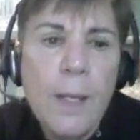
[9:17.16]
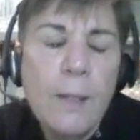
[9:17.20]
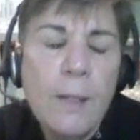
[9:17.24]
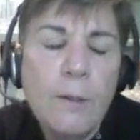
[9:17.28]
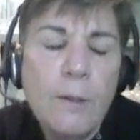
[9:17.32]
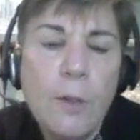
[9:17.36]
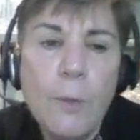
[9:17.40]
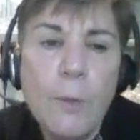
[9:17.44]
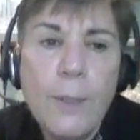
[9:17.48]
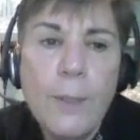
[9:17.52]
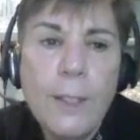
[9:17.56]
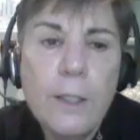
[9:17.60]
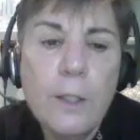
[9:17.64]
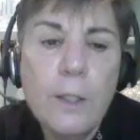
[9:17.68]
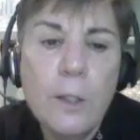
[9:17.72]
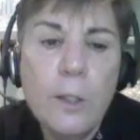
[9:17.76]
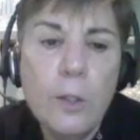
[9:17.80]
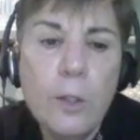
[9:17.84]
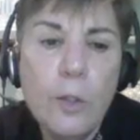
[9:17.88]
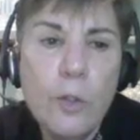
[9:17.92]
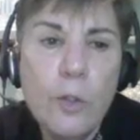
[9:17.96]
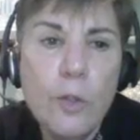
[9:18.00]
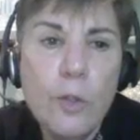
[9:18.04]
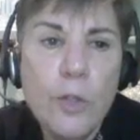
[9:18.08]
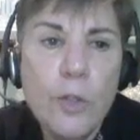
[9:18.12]
So in
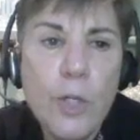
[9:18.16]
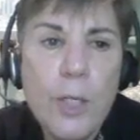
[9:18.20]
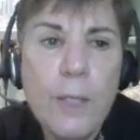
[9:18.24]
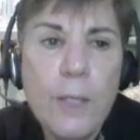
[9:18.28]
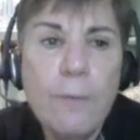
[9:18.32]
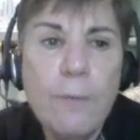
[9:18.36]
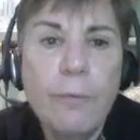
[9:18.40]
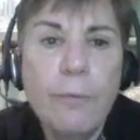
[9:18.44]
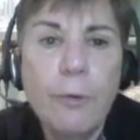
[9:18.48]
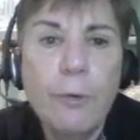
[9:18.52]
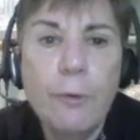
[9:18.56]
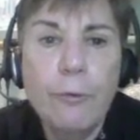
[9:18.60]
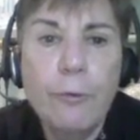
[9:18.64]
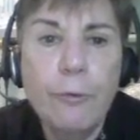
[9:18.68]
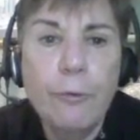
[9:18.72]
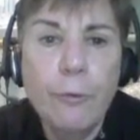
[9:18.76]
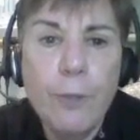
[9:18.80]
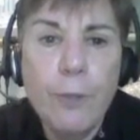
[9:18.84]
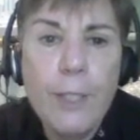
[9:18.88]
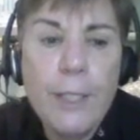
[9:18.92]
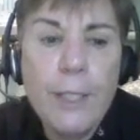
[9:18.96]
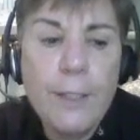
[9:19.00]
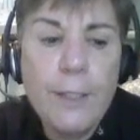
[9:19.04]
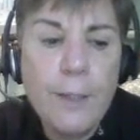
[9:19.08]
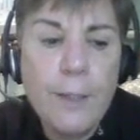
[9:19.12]
conclusion, for a
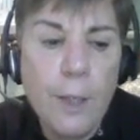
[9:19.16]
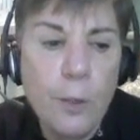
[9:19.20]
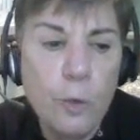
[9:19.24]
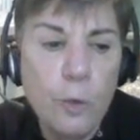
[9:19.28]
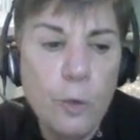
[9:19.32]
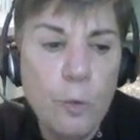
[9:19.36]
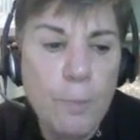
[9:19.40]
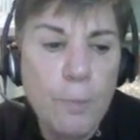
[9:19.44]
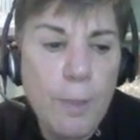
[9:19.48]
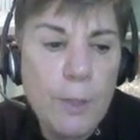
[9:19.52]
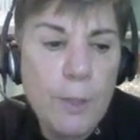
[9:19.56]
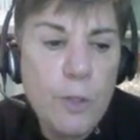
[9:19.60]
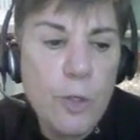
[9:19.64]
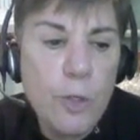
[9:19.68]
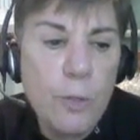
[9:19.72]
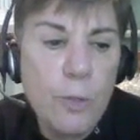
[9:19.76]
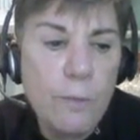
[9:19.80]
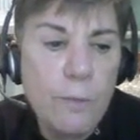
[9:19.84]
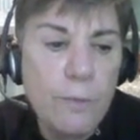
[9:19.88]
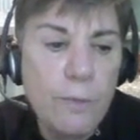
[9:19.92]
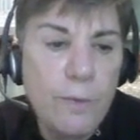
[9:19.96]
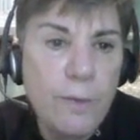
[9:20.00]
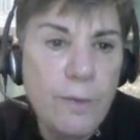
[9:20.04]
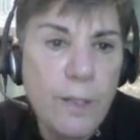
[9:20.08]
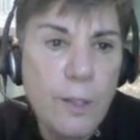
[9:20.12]
free total budget
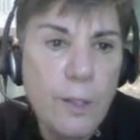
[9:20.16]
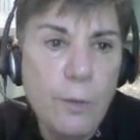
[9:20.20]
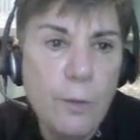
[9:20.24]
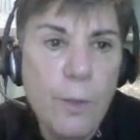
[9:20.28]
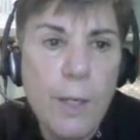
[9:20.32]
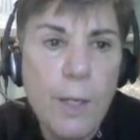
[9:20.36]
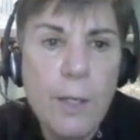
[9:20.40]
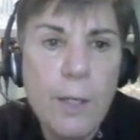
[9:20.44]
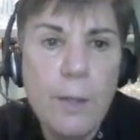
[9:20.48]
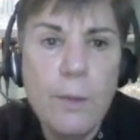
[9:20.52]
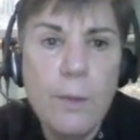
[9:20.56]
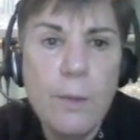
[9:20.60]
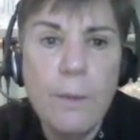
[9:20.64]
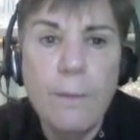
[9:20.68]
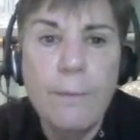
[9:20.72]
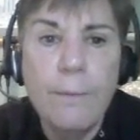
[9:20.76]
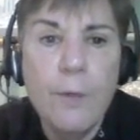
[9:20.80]
of $0,